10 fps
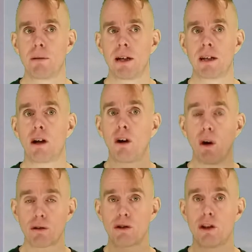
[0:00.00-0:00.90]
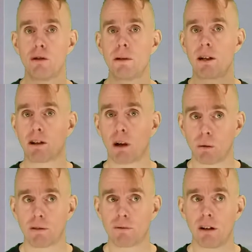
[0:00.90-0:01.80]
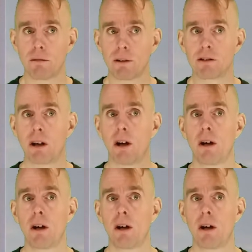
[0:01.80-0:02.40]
being a hot tube in a cold environment,